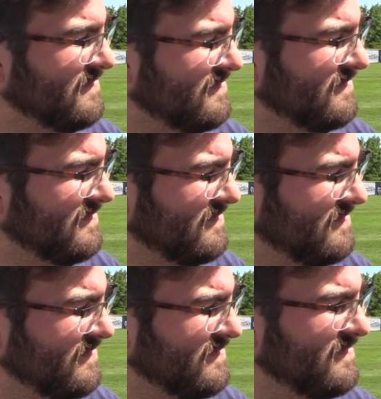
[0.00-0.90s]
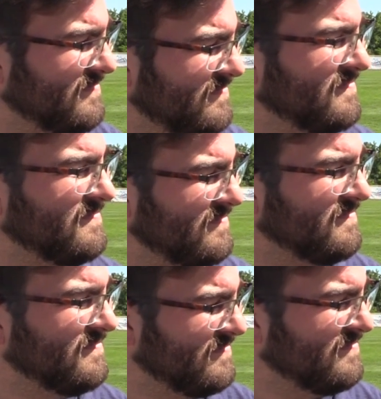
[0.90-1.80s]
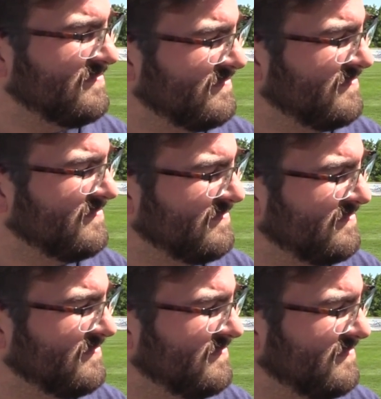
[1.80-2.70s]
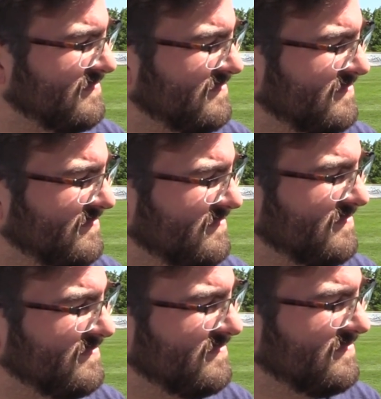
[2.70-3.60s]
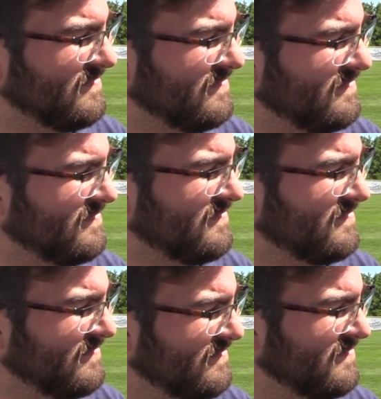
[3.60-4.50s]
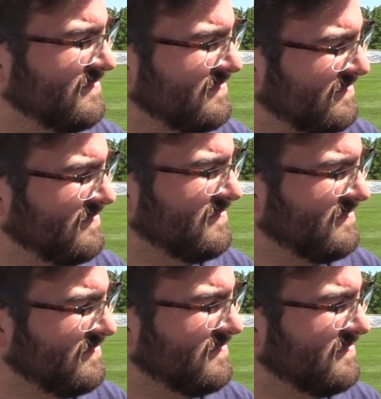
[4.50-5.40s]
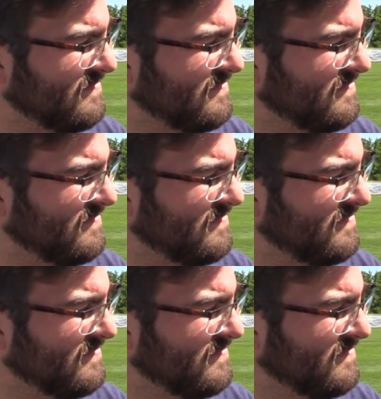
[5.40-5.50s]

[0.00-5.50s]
(silent)